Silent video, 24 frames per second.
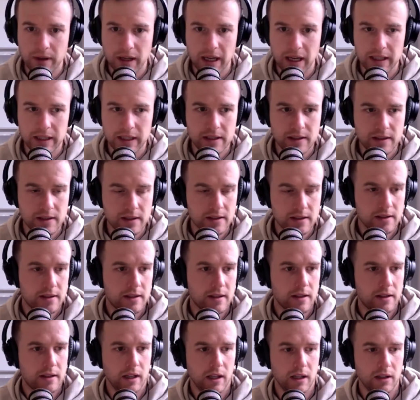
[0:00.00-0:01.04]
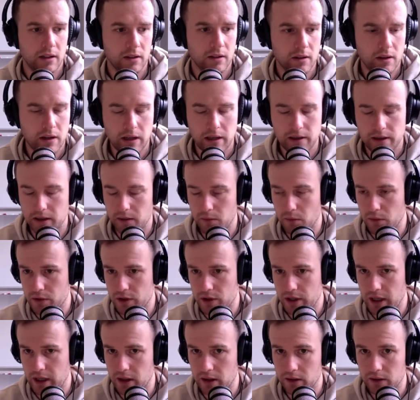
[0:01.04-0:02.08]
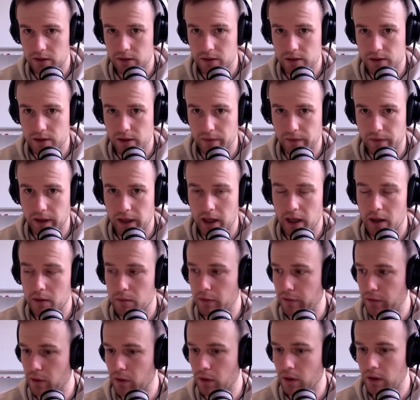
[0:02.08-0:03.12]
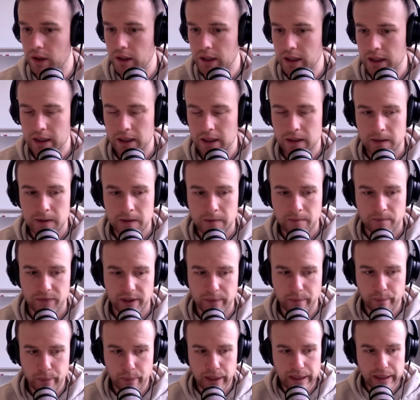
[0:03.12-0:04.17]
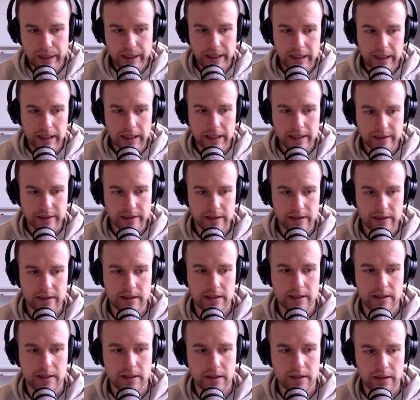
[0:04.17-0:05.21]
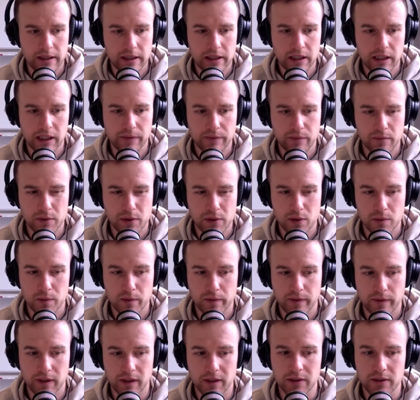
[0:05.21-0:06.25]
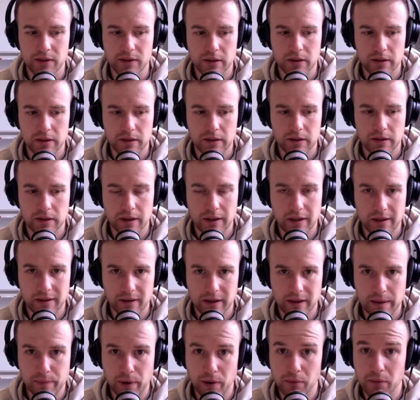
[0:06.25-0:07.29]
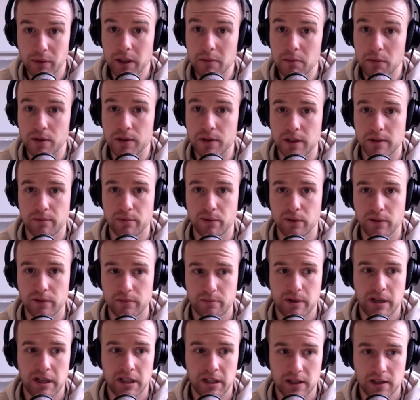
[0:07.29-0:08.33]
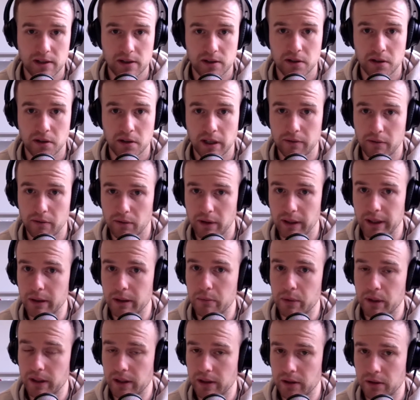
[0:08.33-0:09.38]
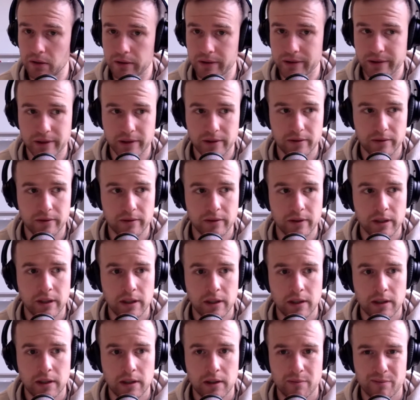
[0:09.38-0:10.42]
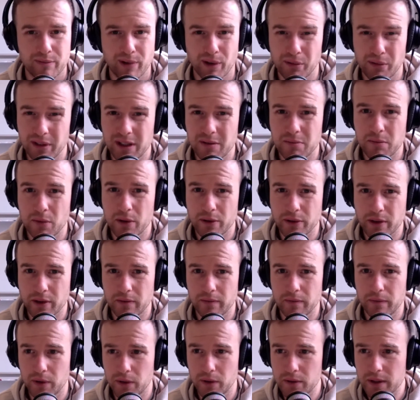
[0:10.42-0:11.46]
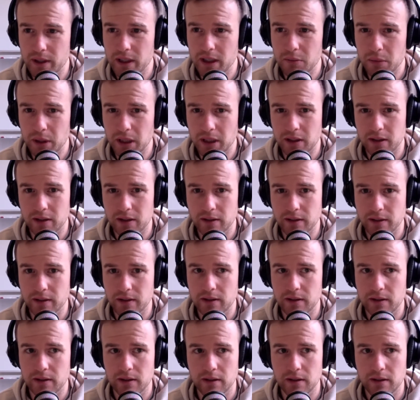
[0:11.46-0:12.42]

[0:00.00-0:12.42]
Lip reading: And this is the thing, I think we're chatting just off air before. The PDSs that you get from super funds, they're probably the most important PDS you could ever read, but they're also probably the most confusing because